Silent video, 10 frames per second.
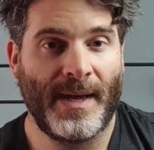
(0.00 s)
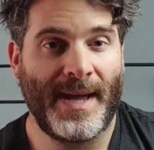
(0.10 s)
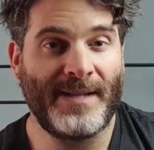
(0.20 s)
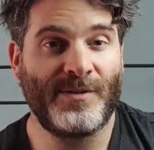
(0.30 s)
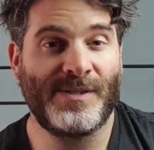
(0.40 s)

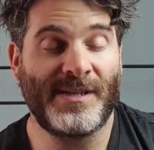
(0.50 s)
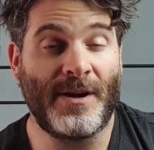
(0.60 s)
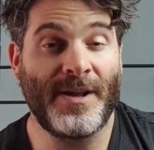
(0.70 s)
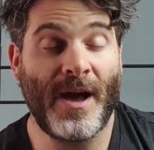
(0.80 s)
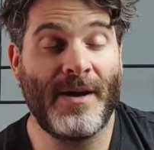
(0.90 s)
And to
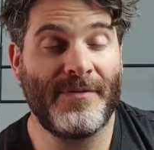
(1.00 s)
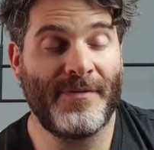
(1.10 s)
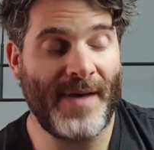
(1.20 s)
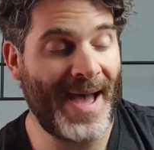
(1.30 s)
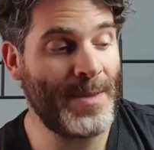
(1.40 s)
start
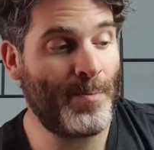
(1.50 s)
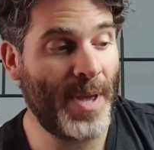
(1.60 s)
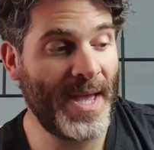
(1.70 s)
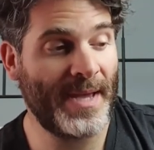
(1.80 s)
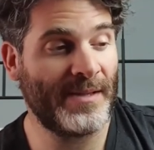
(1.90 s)
off, I
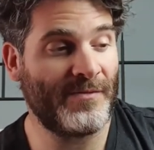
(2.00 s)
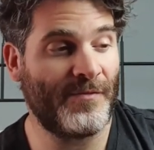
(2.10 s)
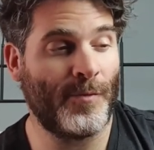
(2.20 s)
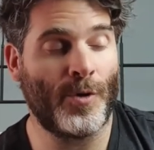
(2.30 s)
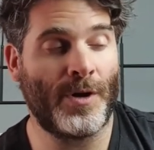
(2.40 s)
picked
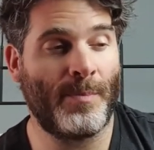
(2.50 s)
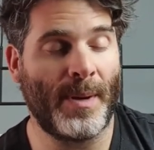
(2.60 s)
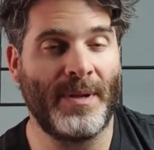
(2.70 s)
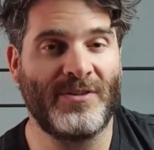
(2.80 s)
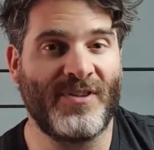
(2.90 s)
four
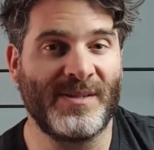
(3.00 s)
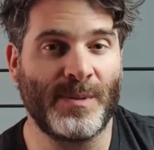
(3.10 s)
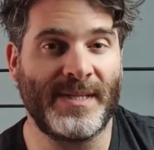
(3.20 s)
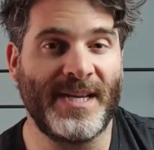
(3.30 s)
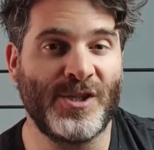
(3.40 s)
public
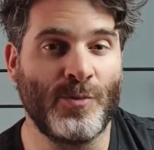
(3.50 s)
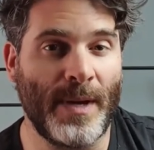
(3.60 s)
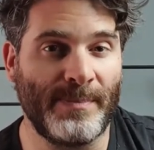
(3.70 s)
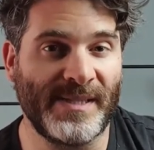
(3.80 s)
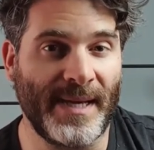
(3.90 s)
transportation
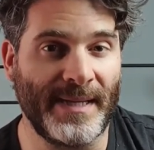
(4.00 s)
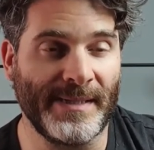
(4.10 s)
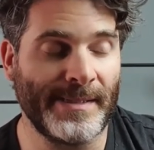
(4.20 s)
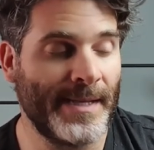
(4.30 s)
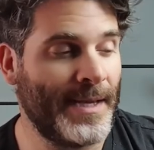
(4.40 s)

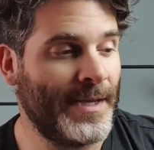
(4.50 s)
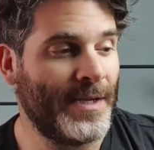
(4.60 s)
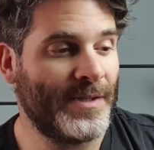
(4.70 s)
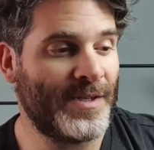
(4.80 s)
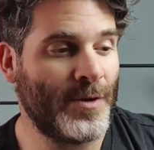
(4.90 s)
websites
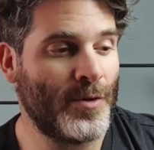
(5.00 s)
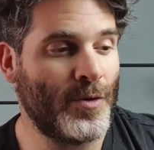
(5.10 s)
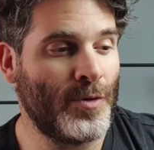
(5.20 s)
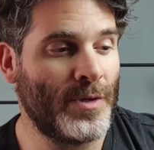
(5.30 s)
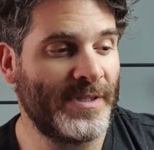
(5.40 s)

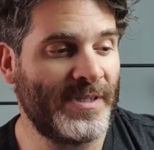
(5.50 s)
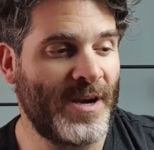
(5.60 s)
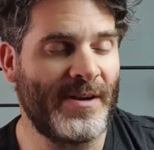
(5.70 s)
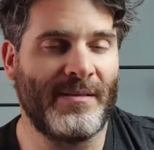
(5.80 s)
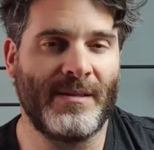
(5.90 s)
to
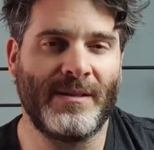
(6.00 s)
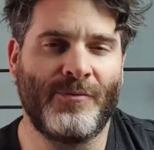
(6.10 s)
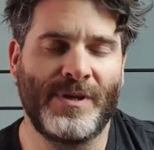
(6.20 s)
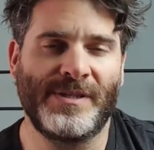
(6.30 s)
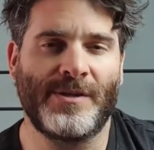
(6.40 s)
start a little
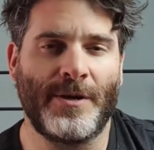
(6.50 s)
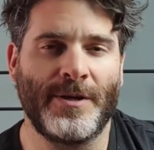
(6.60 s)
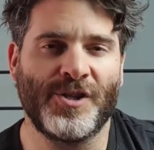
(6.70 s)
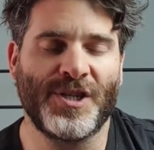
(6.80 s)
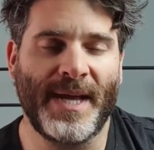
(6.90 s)

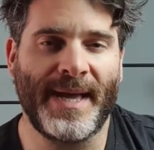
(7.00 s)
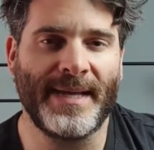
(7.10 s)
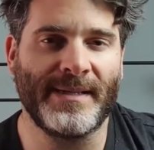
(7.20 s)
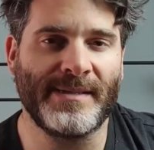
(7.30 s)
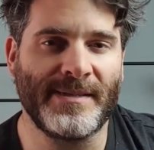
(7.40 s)
research
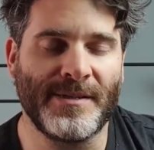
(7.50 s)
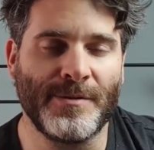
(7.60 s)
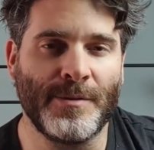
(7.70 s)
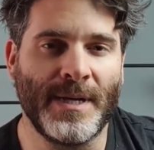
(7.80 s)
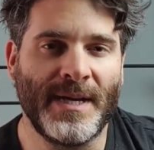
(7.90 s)
and
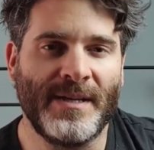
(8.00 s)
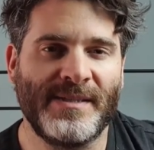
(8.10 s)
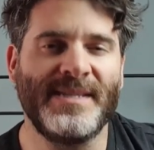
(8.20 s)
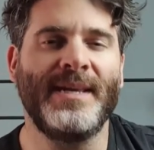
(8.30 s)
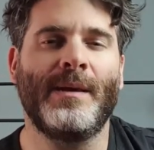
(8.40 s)
to
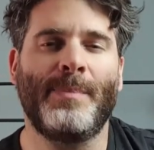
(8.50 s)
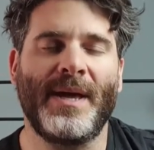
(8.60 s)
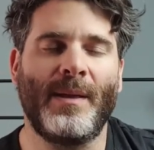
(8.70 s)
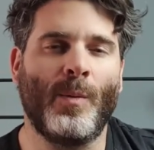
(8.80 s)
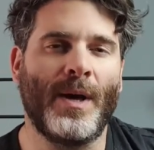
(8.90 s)
sneak a
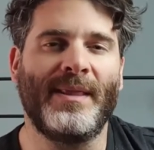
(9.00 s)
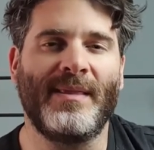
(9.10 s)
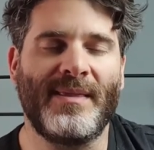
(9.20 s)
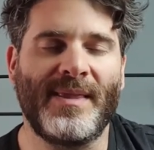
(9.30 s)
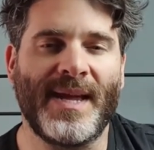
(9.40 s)
bit
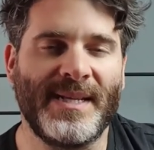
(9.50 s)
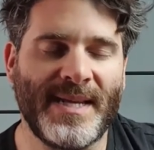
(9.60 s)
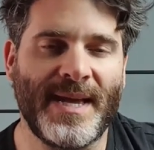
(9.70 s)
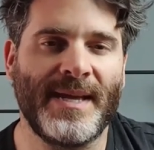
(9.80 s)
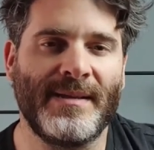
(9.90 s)
what they
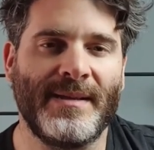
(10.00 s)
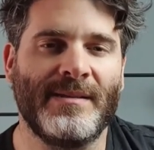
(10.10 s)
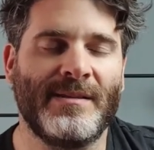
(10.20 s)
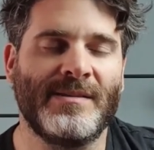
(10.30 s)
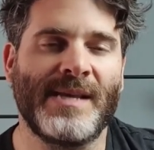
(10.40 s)
did
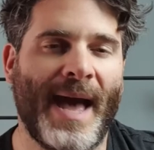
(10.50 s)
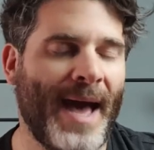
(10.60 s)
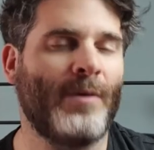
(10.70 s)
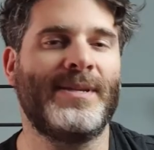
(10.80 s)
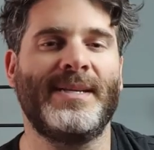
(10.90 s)
and
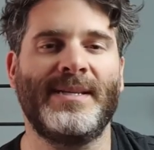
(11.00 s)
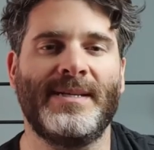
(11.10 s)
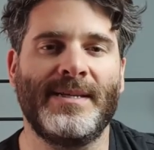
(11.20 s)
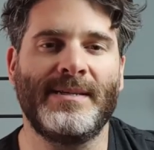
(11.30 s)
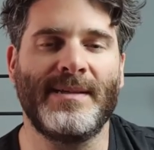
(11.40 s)
how they
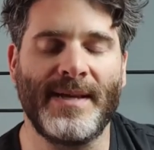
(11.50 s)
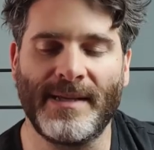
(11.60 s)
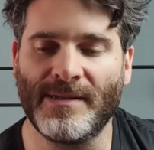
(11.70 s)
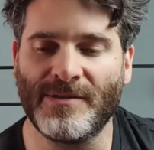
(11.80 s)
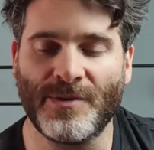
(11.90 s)
did it
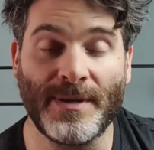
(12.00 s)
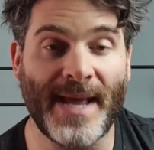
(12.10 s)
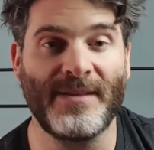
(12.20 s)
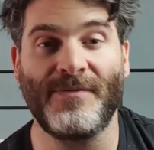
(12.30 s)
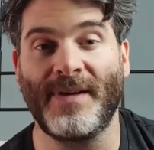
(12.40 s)
and to
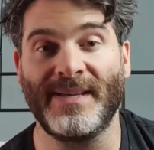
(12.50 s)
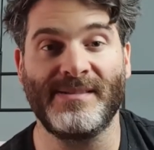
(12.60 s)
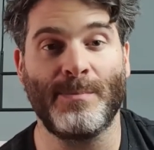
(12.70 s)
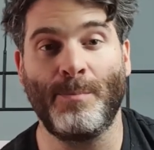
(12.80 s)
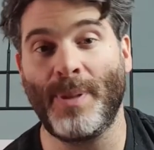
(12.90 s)
identify
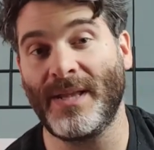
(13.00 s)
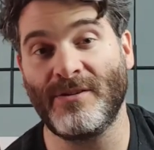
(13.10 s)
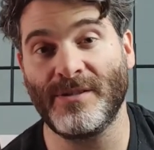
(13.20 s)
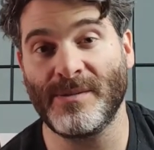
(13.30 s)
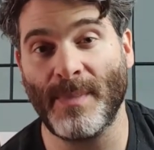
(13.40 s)
some
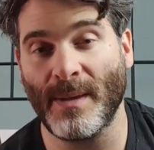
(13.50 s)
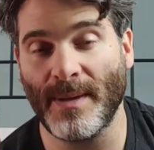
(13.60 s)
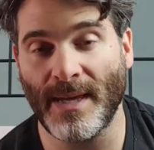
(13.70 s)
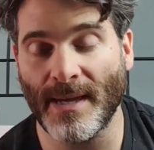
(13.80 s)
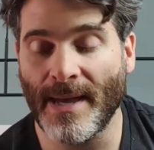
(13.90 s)
patterns
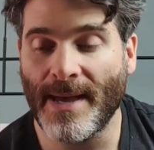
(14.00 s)
maybe.